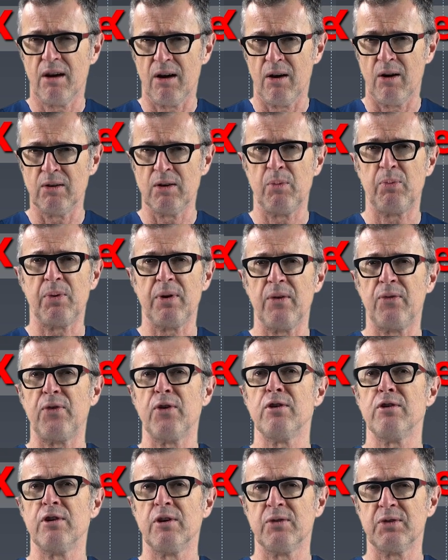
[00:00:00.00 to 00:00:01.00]
of the
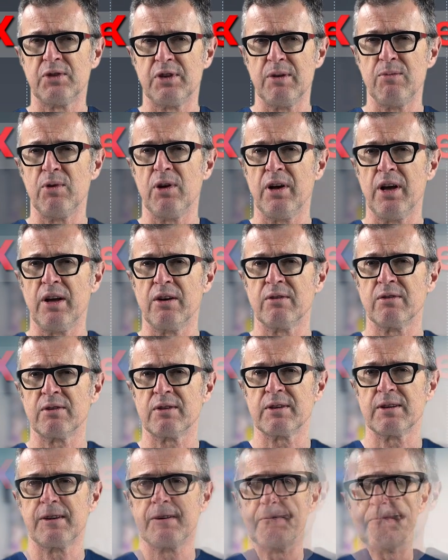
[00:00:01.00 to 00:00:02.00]
peripheral nerve stimulators.